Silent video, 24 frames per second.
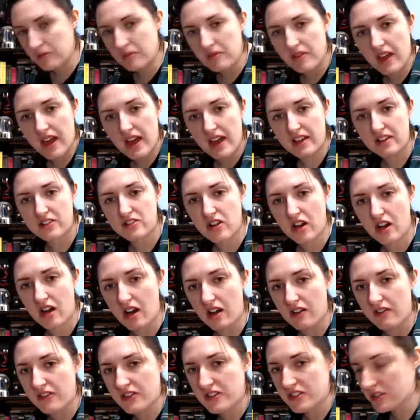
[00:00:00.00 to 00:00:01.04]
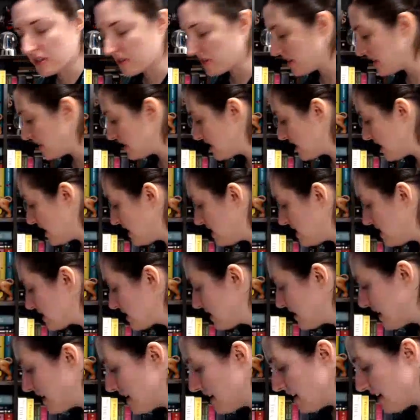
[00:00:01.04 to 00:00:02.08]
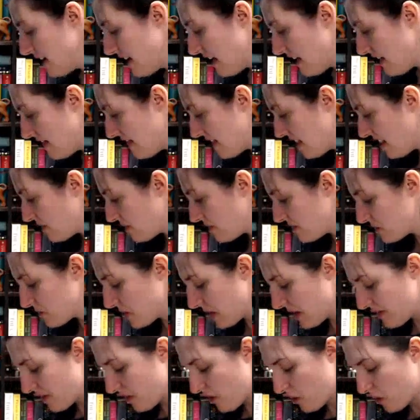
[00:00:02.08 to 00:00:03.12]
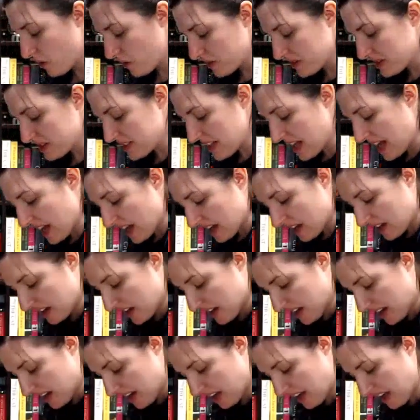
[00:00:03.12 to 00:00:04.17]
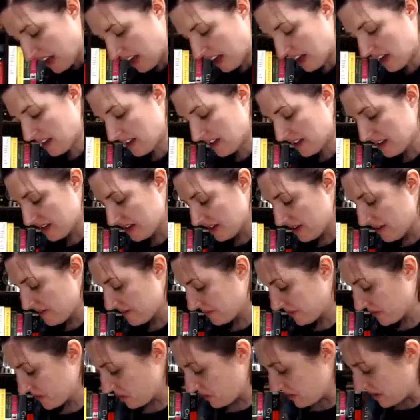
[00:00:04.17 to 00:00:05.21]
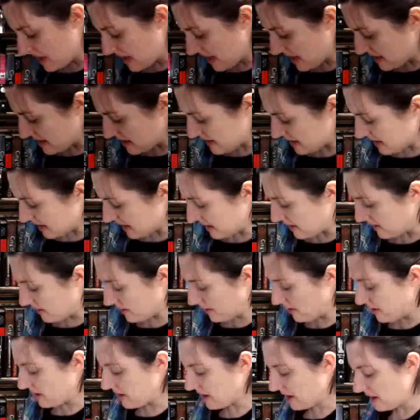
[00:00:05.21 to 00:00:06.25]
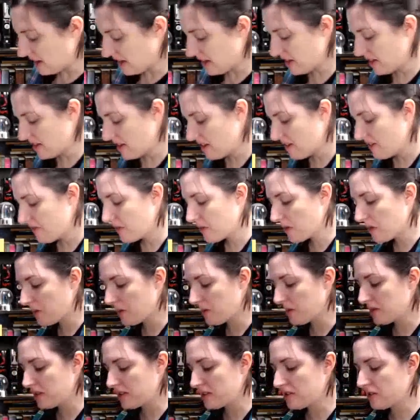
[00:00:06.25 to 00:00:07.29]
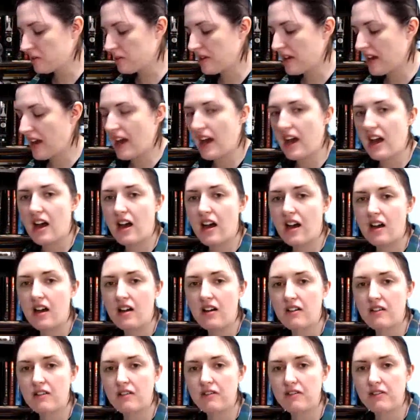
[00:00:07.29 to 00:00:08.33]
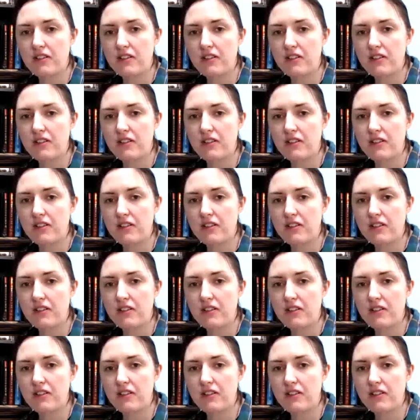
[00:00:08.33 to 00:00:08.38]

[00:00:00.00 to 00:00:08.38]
the edge off so that it does. And then once we have our whole stack, do a nice little fold. So we have